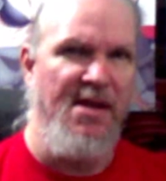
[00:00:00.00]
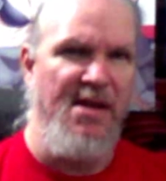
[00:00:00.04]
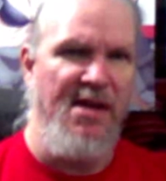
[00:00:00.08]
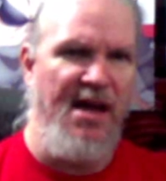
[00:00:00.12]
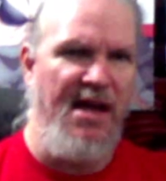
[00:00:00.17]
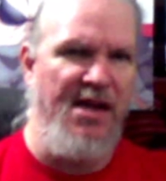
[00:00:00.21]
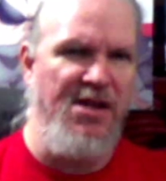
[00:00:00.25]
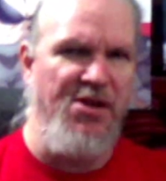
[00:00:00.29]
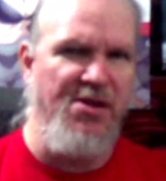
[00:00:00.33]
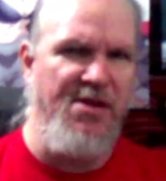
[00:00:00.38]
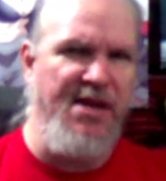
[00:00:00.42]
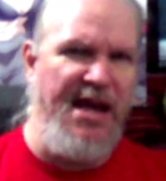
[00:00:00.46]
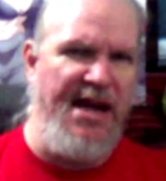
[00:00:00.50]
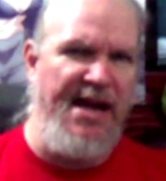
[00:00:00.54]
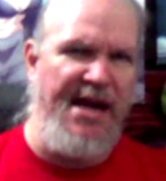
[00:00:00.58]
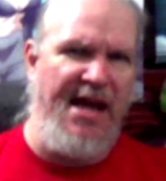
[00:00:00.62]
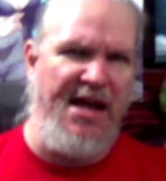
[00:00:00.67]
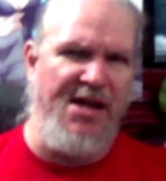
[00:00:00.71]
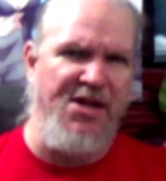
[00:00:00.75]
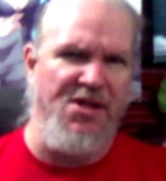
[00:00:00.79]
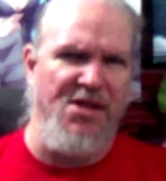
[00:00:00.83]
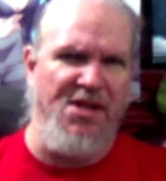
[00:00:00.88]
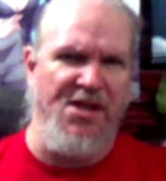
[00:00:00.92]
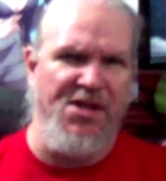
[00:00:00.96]
And you can't
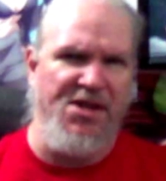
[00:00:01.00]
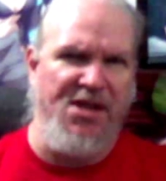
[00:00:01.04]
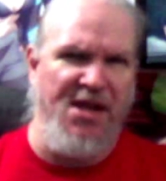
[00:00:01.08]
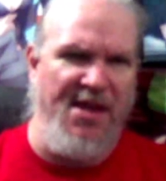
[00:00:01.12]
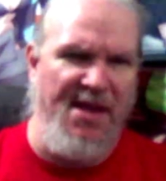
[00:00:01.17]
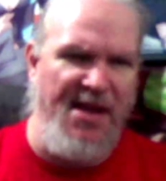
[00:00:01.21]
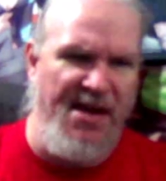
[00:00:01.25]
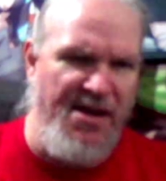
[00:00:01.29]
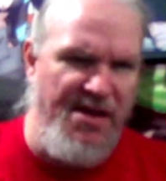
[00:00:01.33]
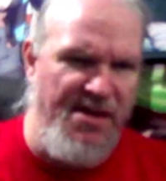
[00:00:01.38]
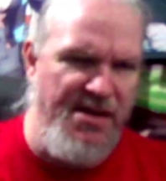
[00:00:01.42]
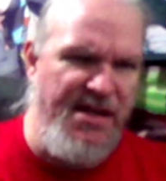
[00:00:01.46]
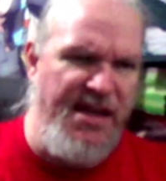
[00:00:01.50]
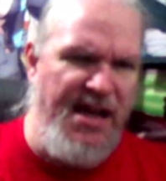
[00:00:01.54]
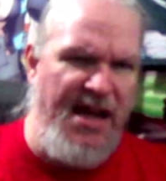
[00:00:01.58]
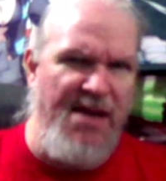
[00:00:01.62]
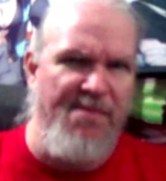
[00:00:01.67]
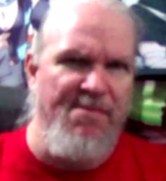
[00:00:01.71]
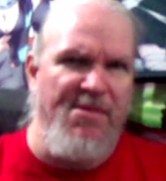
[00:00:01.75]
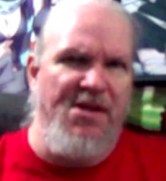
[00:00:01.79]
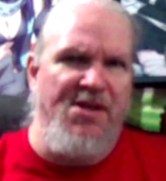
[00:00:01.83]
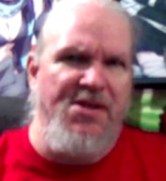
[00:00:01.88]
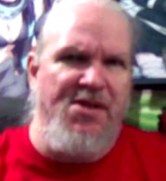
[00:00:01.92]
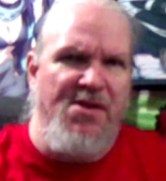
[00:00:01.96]
actually see that on
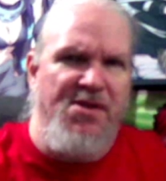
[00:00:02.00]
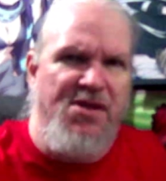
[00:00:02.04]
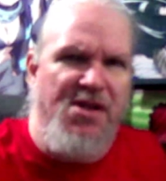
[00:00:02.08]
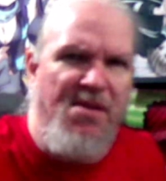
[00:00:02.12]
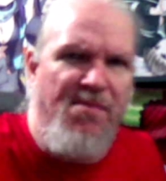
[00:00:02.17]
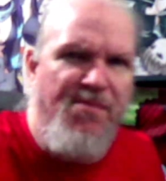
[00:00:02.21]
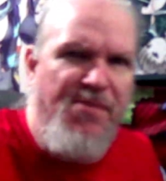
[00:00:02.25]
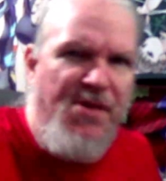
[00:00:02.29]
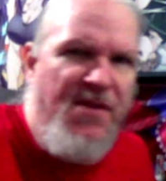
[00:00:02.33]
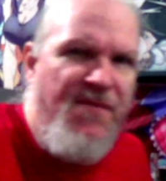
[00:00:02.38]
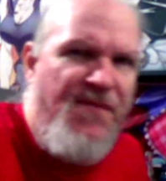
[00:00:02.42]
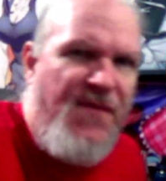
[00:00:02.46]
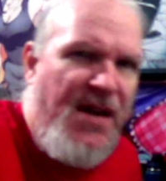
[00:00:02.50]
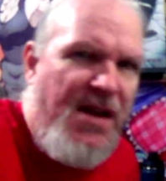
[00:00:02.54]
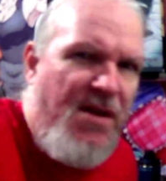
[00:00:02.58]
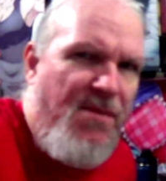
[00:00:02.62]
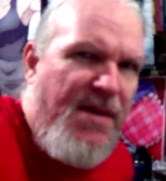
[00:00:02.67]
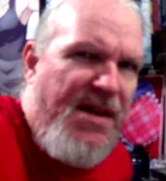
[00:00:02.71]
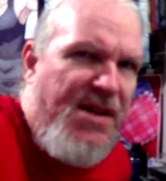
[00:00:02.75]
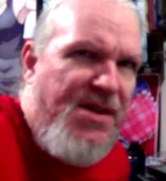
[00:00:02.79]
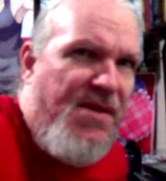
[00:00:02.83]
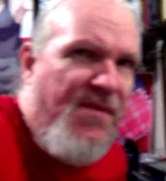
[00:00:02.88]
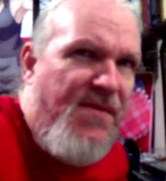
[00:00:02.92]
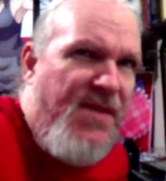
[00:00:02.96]
camera, so it's a complete fucking
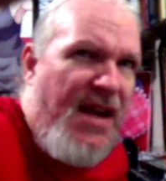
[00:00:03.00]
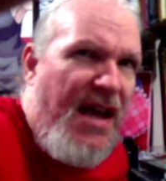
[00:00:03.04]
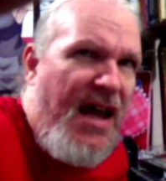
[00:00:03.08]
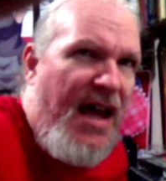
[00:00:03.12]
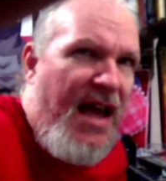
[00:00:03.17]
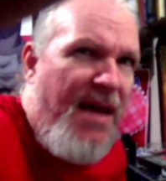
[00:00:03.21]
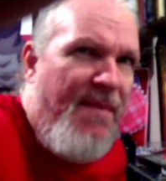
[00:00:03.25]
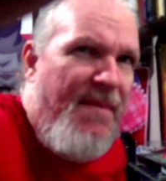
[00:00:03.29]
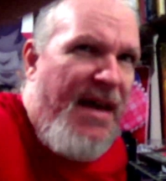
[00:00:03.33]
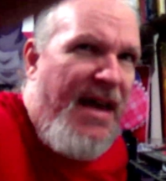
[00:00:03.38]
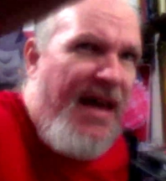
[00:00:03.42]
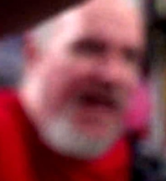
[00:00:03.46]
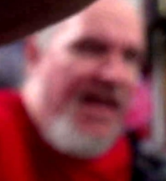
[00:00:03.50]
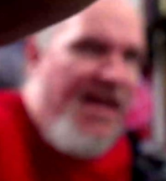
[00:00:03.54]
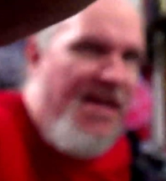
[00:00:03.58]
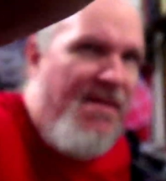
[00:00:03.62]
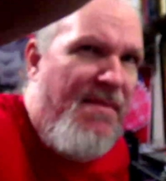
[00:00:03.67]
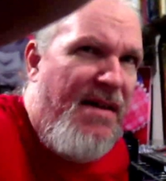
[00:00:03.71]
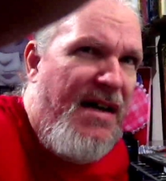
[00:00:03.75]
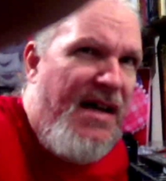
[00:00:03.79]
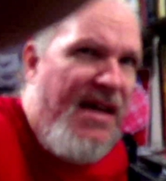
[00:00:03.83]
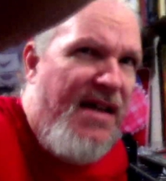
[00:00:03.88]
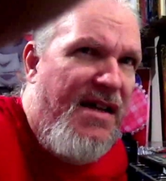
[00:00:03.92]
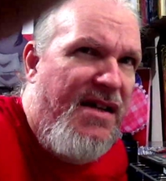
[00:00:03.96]
waste of time. And
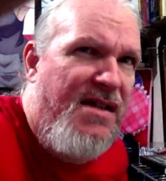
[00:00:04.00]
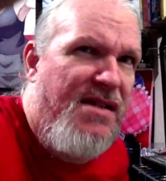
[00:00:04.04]
my